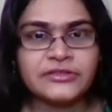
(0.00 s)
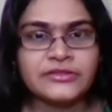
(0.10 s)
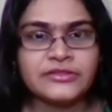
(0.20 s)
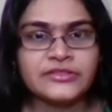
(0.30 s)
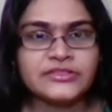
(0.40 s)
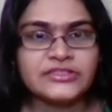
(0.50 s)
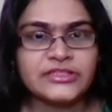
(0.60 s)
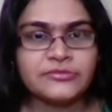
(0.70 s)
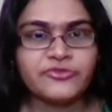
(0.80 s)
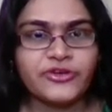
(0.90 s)
There is
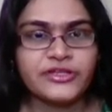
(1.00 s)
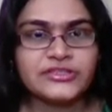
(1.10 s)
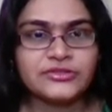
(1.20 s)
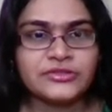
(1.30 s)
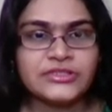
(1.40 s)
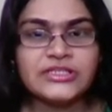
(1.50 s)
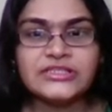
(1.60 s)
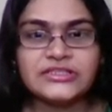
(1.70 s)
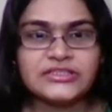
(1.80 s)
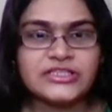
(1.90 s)
some threats on
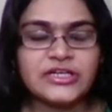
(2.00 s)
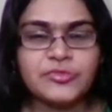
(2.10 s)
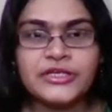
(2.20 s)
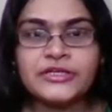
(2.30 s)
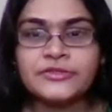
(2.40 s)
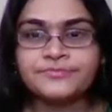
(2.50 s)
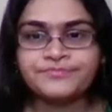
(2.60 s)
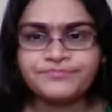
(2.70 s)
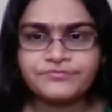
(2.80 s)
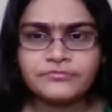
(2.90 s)
e6 coming.
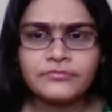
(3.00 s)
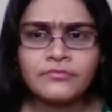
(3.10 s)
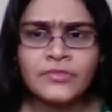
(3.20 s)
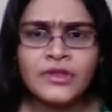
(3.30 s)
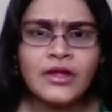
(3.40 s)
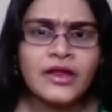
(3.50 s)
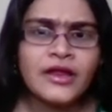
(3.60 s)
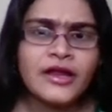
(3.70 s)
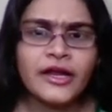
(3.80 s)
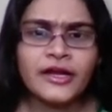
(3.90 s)

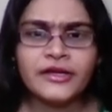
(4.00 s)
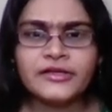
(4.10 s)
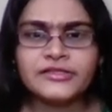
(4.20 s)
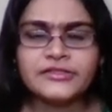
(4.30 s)
And